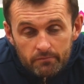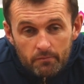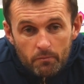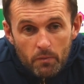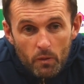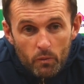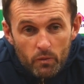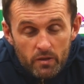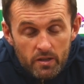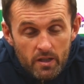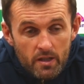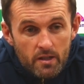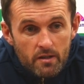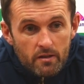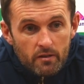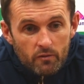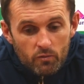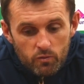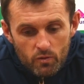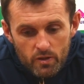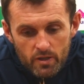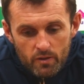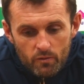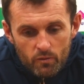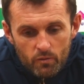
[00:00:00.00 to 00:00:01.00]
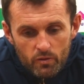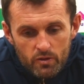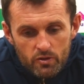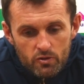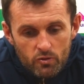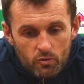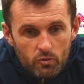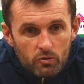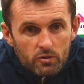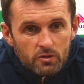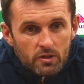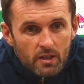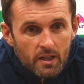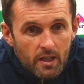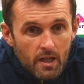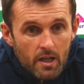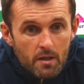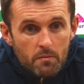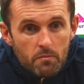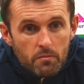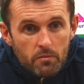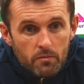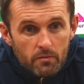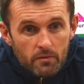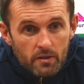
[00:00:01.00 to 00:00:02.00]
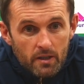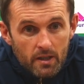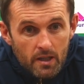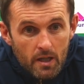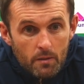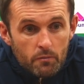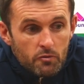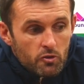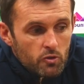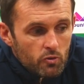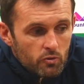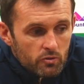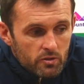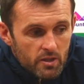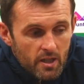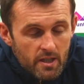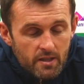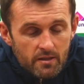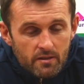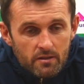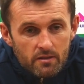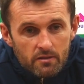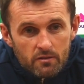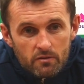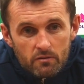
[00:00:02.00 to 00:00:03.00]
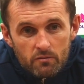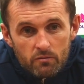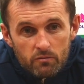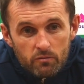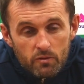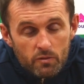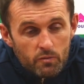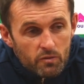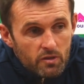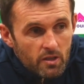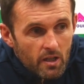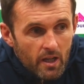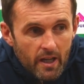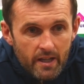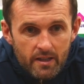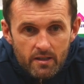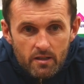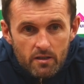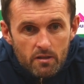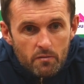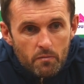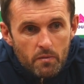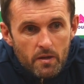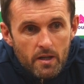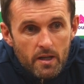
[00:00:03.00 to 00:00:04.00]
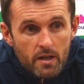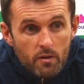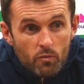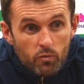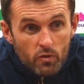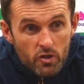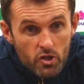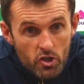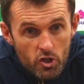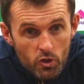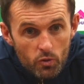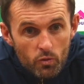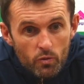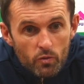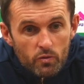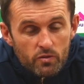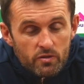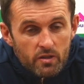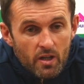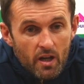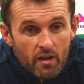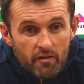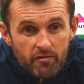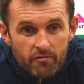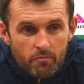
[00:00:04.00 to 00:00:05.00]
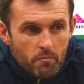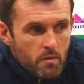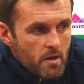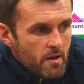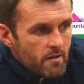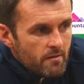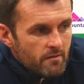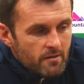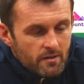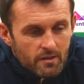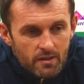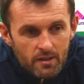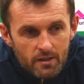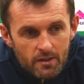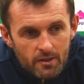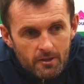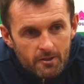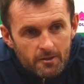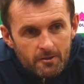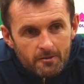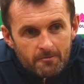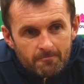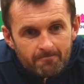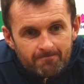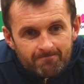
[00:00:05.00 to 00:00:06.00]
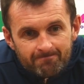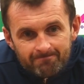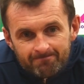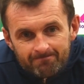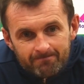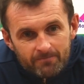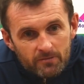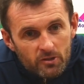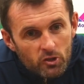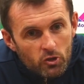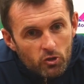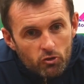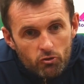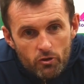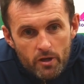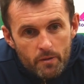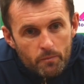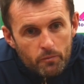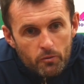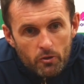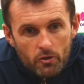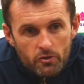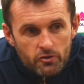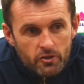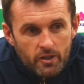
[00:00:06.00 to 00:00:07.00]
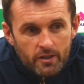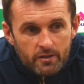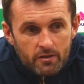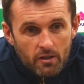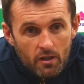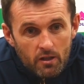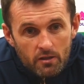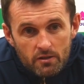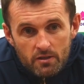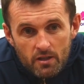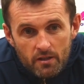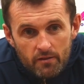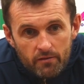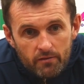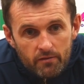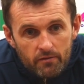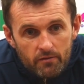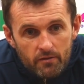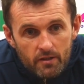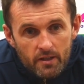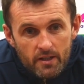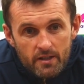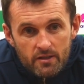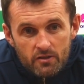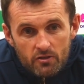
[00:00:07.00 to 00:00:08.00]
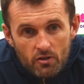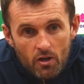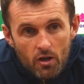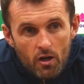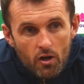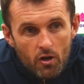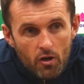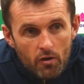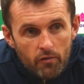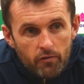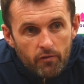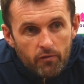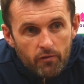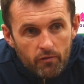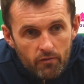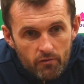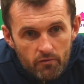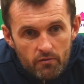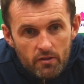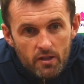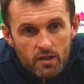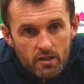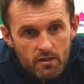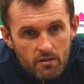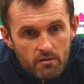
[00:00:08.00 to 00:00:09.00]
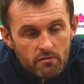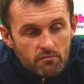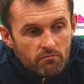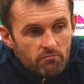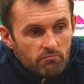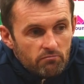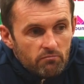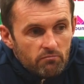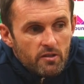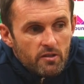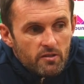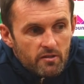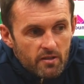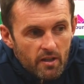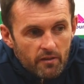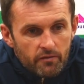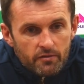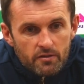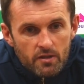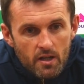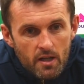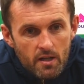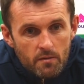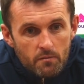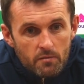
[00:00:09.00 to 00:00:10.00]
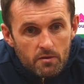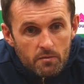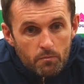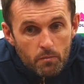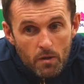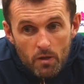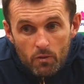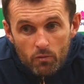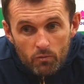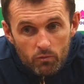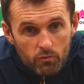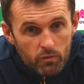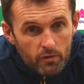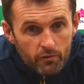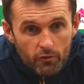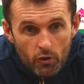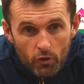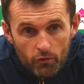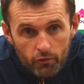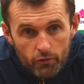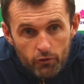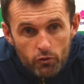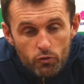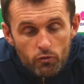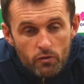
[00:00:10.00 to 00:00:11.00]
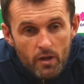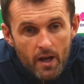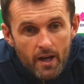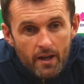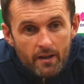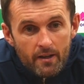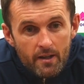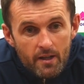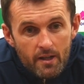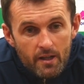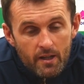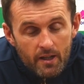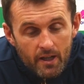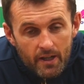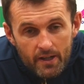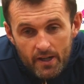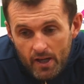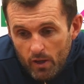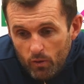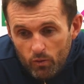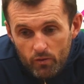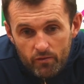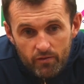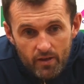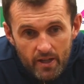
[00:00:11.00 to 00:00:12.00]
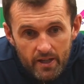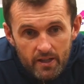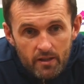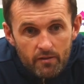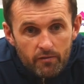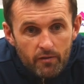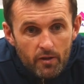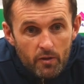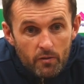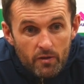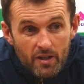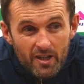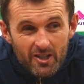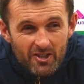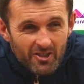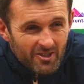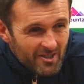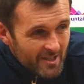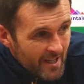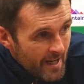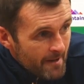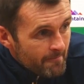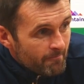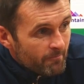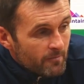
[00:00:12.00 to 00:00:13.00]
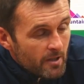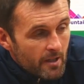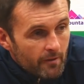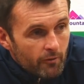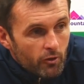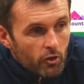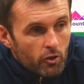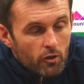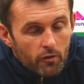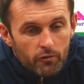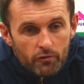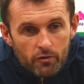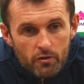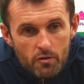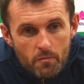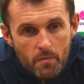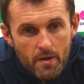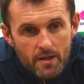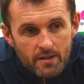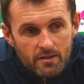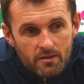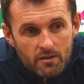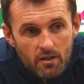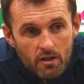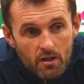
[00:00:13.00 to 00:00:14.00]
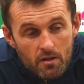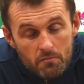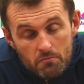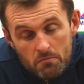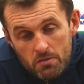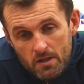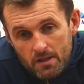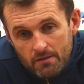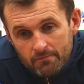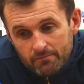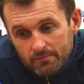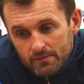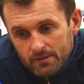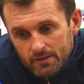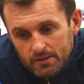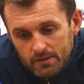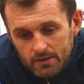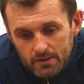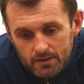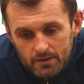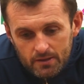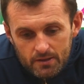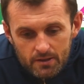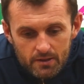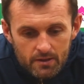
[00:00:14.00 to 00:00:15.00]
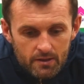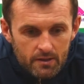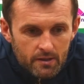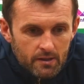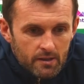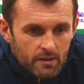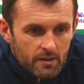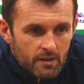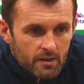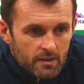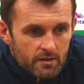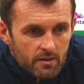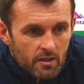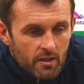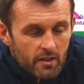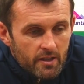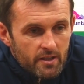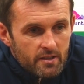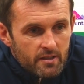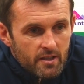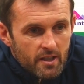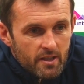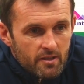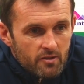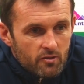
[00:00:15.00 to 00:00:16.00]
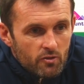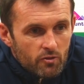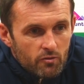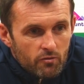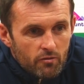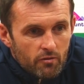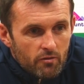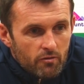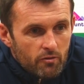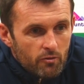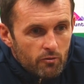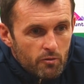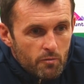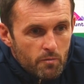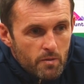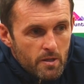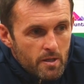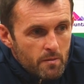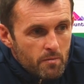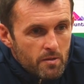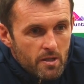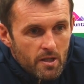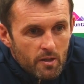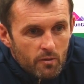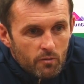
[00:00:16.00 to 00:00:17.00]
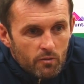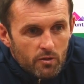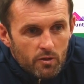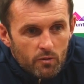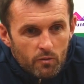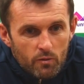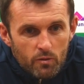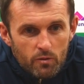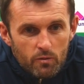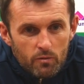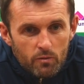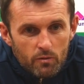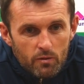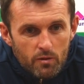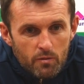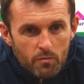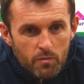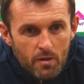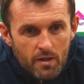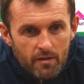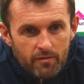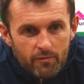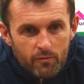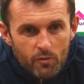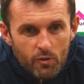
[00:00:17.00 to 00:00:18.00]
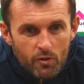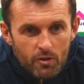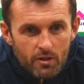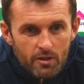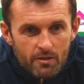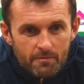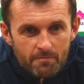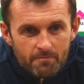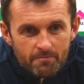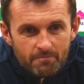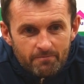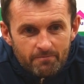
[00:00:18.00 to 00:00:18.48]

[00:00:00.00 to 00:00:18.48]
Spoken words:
But we didn't. We chose the club. The club chose us. We were delighted to be here. We knew it was tough, but great projects are tough, and they start off in tough times. But we got through that, and now we've laid the foundations. Yep, we haven't got off to the best start, but as Artie says, you don't throw the baby out with the bathwater.